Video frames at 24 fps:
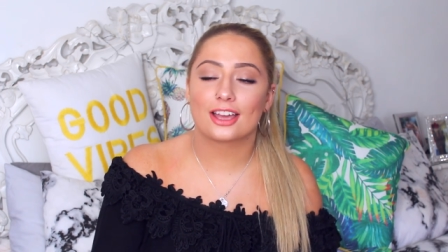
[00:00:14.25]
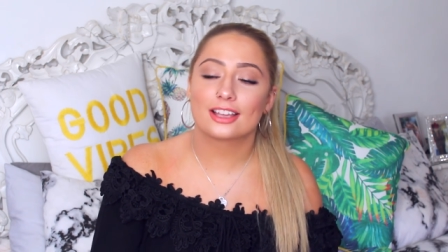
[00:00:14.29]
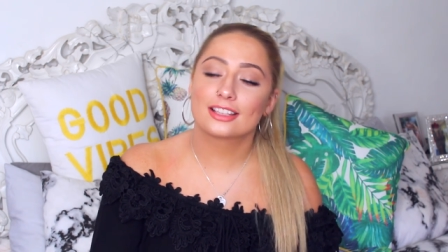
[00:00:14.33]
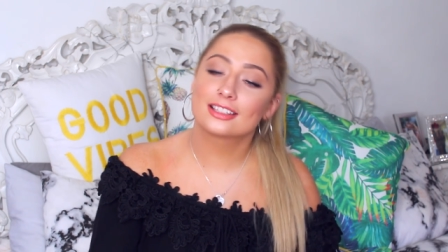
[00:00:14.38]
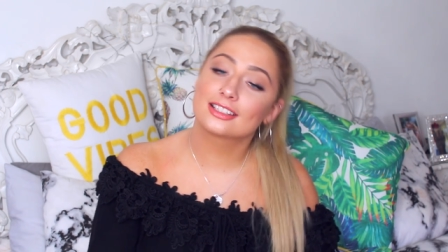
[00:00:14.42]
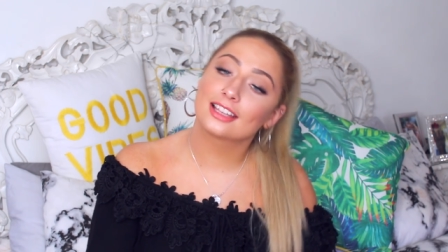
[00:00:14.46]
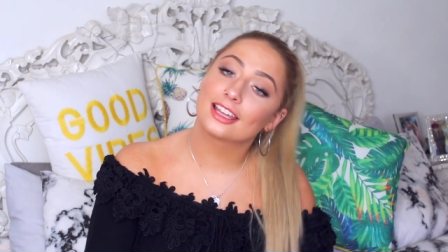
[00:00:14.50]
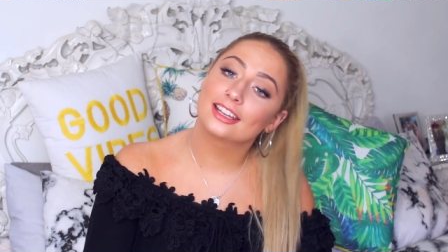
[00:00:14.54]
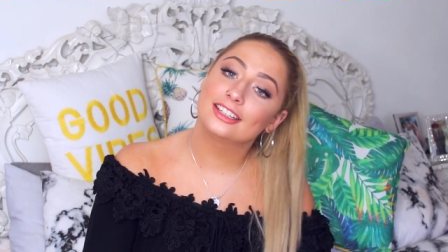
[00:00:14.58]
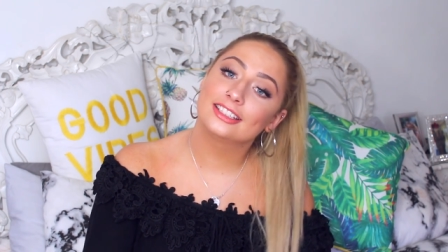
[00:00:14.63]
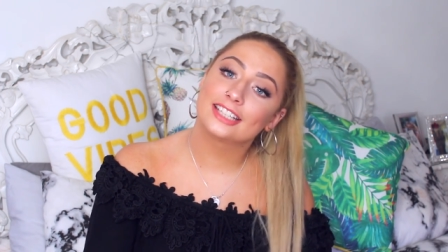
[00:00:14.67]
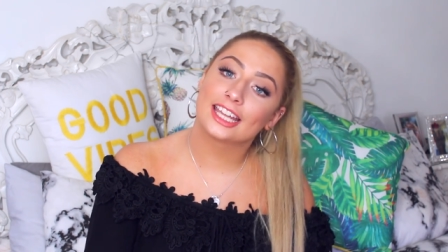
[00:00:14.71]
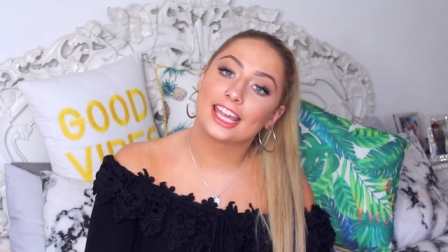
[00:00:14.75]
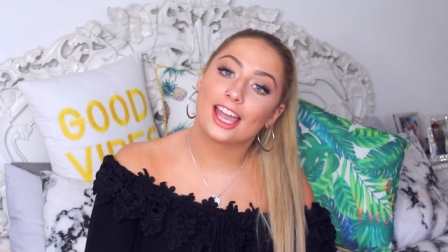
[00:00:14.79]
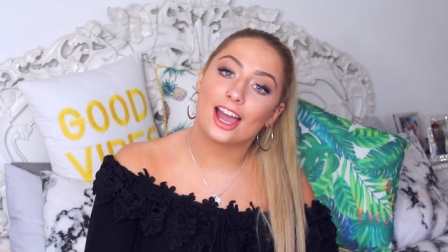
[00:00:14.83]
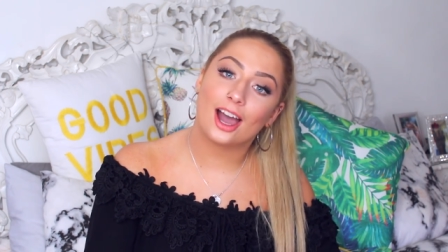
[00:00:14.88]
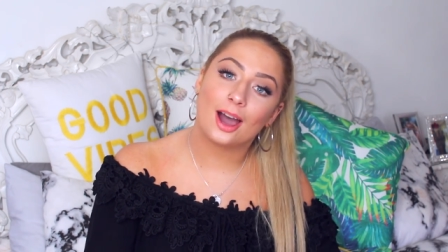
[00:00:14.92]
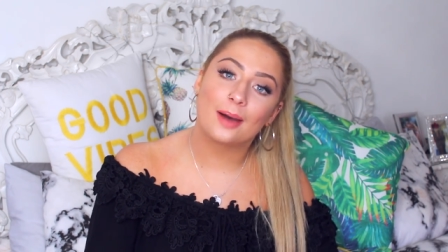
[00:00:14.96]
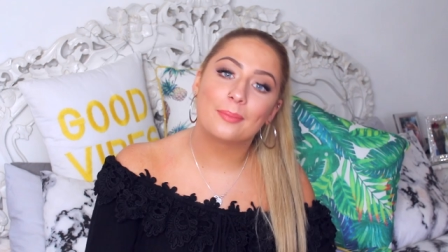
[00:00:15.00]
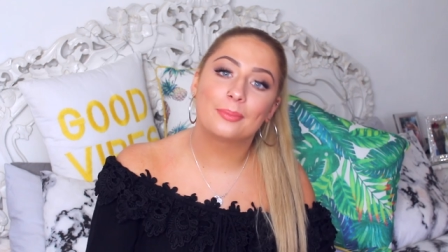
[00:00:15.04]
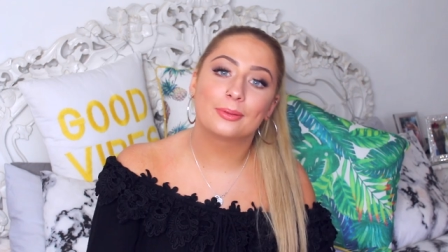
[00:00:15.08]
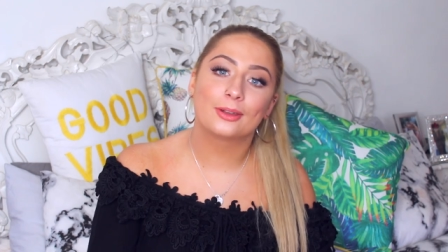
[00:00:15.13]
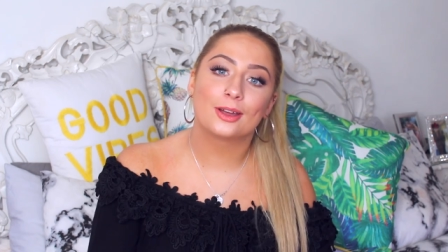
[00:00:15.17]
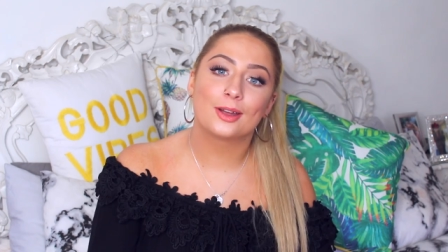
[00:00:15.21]
a Sunday
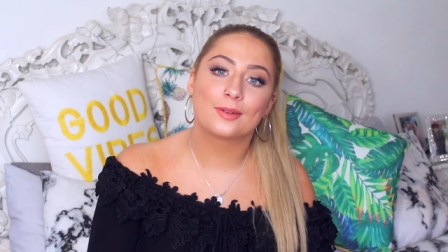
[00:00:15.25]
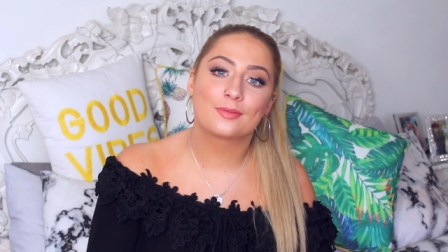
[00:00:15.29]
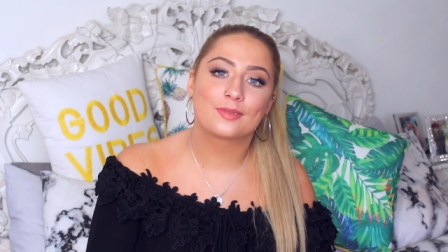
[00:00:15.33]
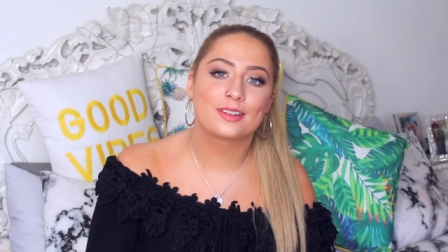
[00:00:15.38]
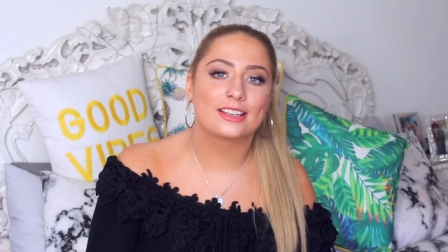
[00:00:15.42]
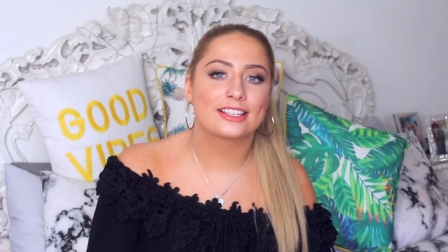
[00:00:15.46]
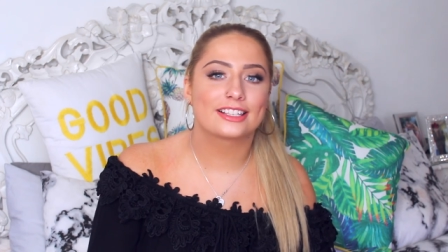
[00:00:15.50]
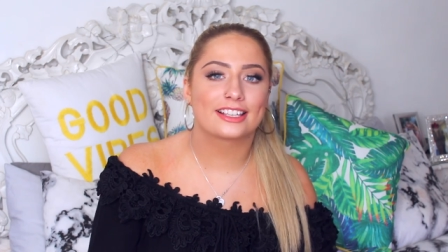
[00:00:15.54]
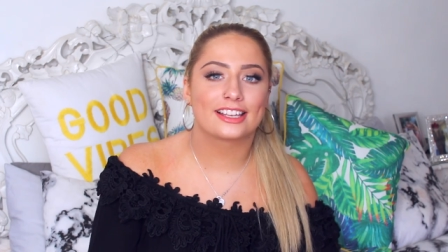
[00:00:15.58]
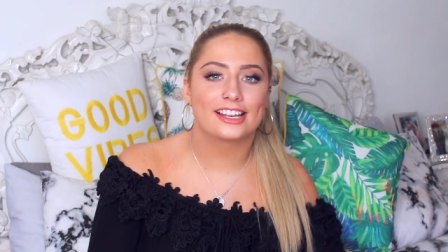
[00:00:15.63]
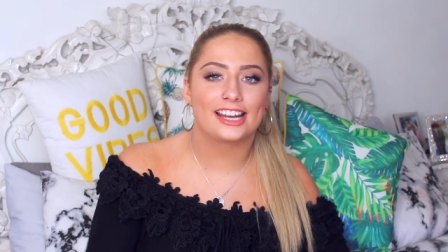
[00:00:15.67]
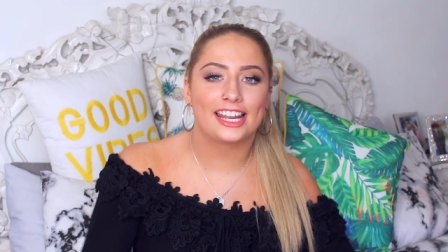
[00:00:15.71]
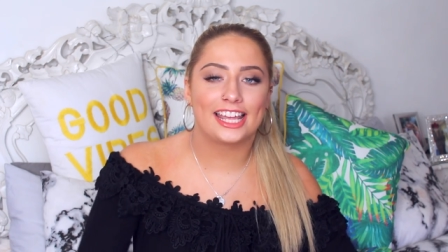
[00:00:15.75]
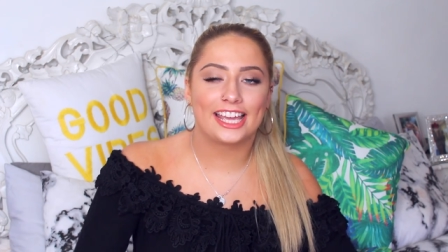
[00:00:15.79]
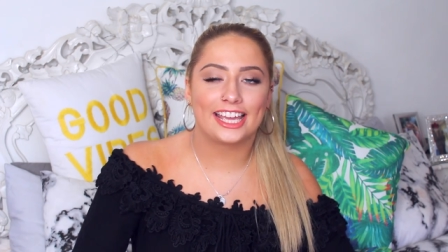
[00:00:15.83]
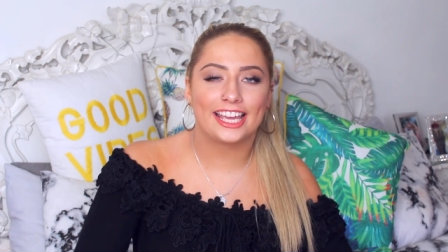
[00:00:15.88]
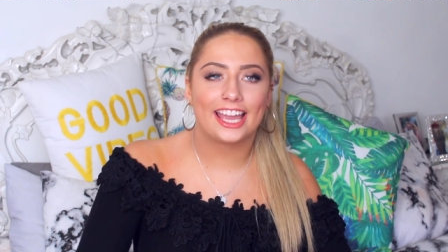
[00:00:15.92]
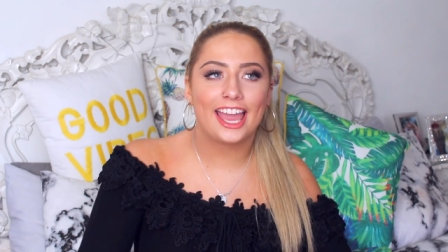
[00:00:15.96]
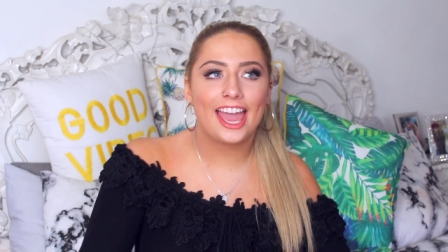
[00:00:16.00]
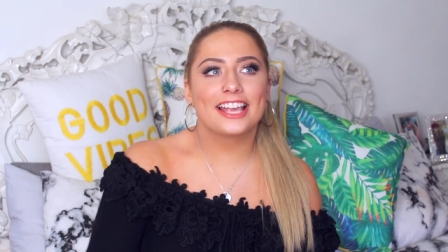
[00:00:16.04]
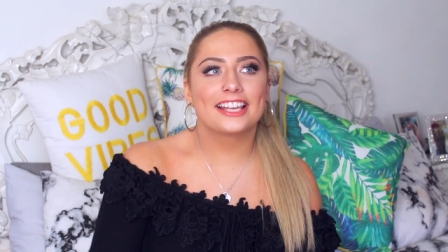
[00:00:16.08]
upload recently.